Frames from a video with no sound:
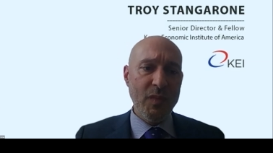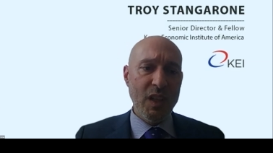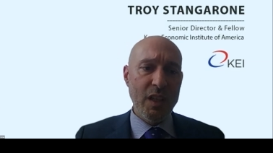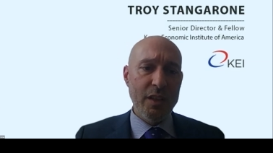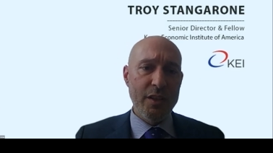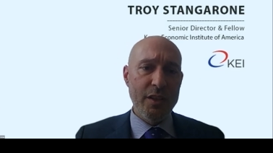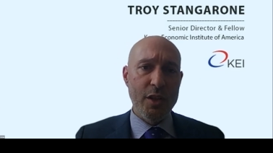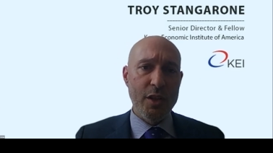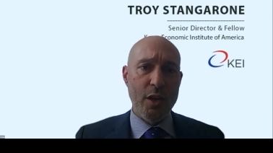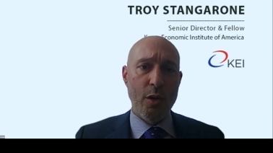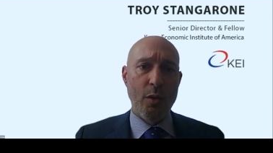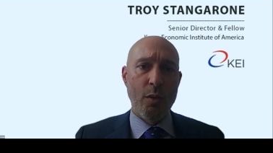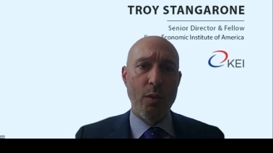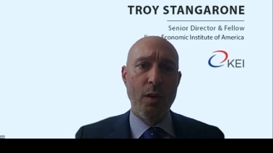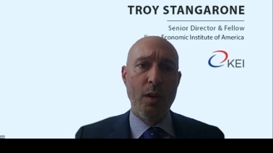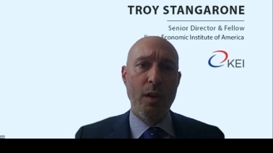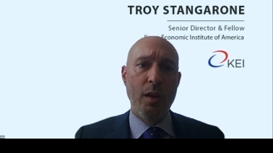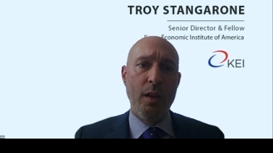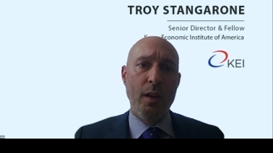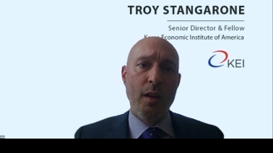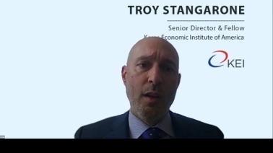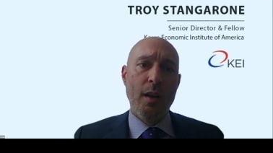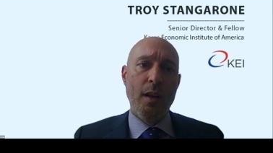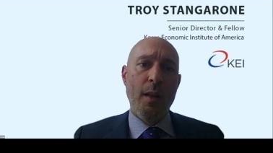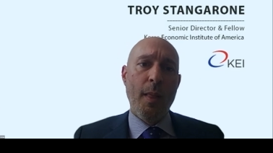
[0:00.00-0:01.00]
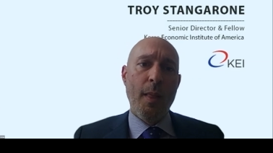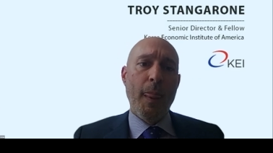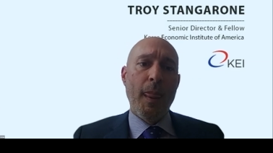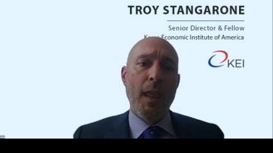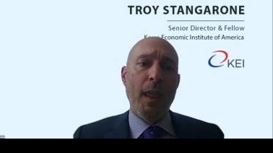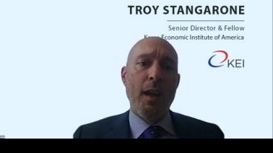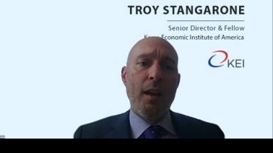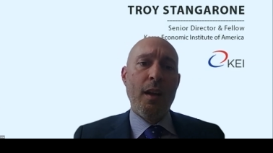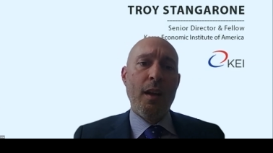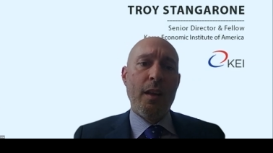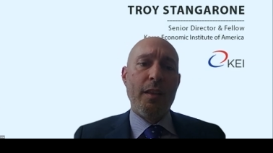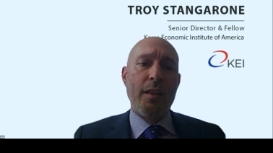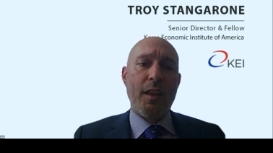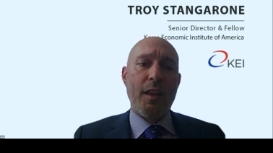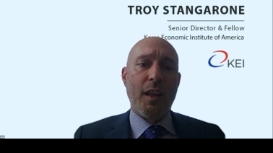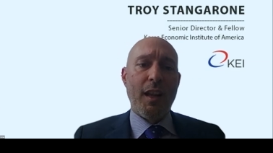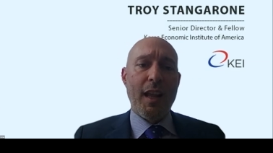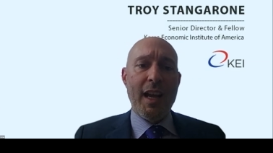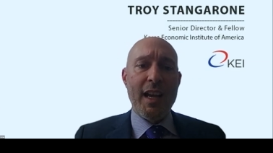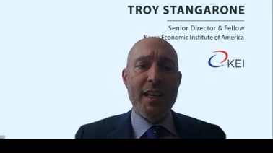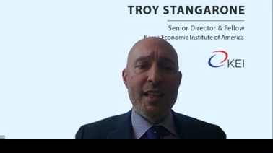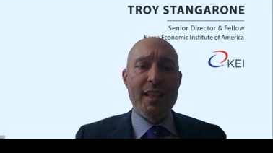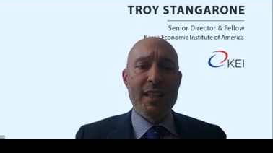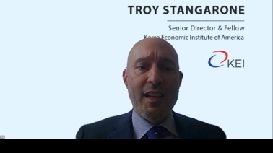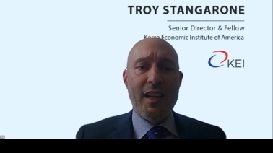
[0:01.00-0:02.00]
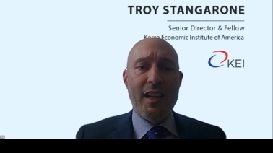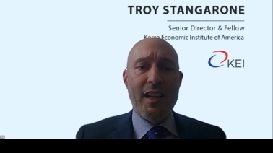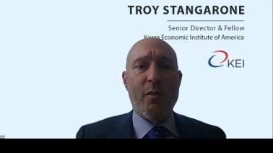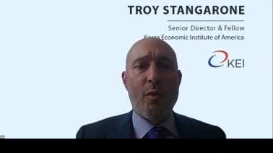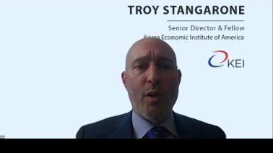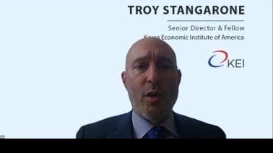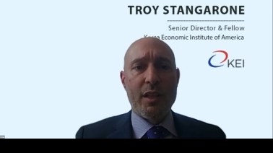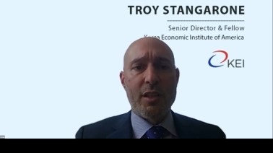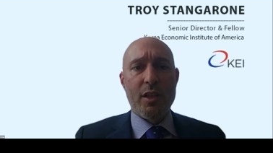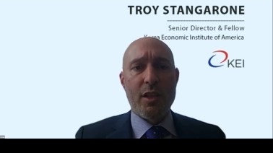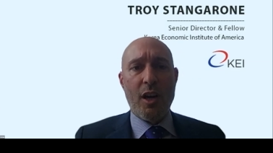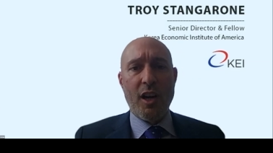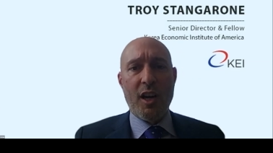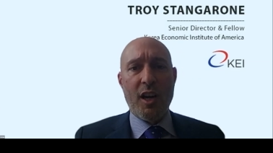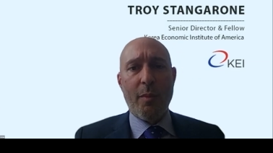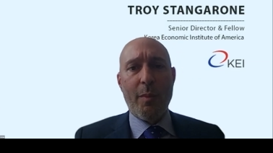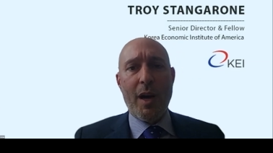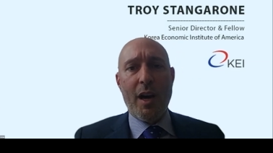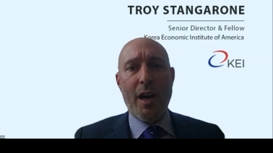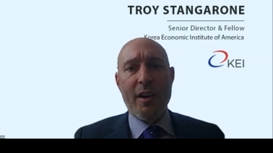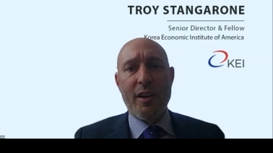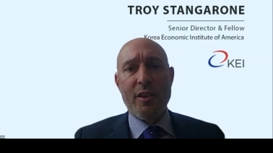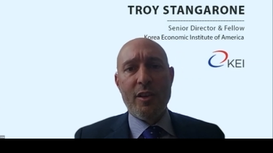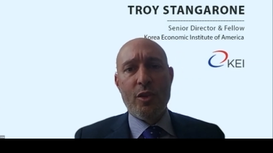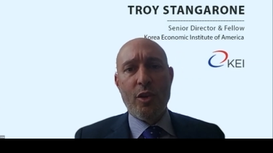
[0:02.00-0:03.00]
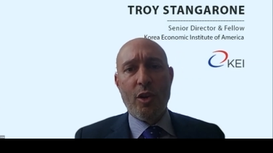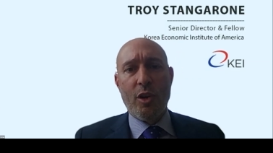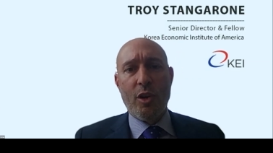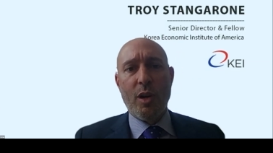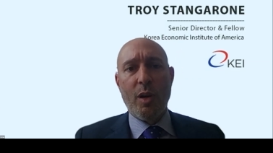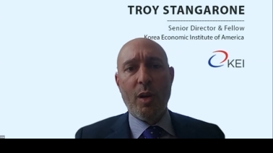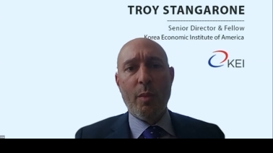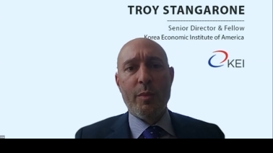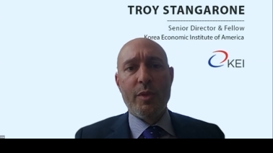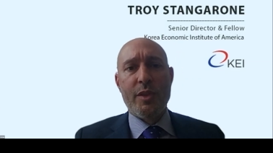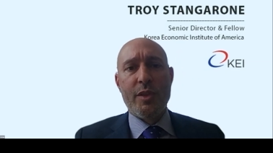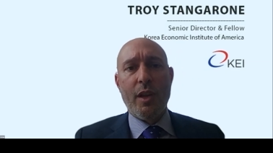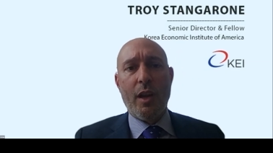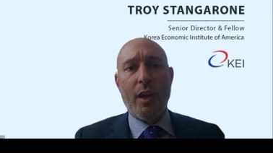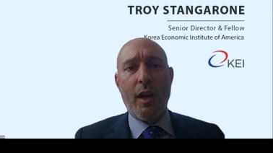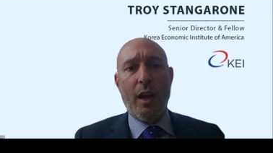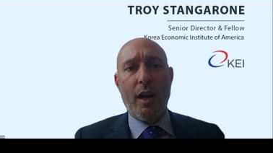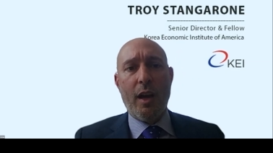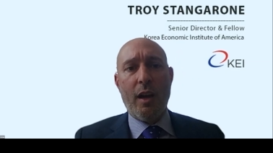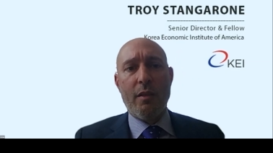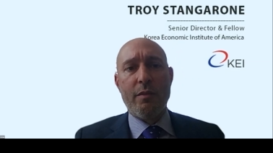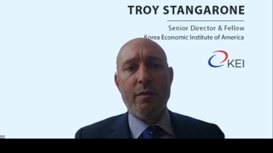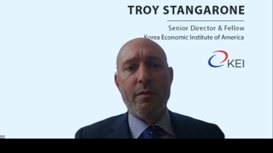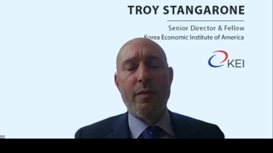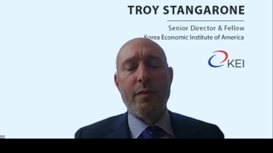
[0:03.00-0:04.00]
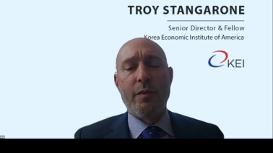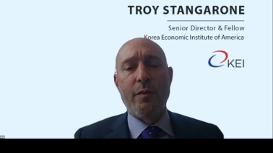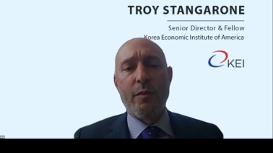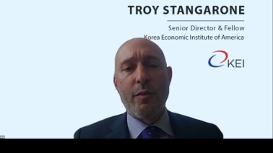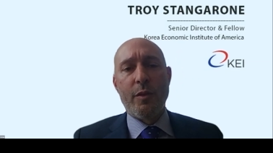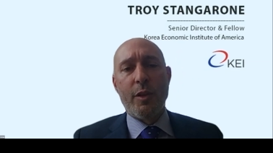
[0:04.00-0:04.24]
So the last thing I want to talk about in terms of,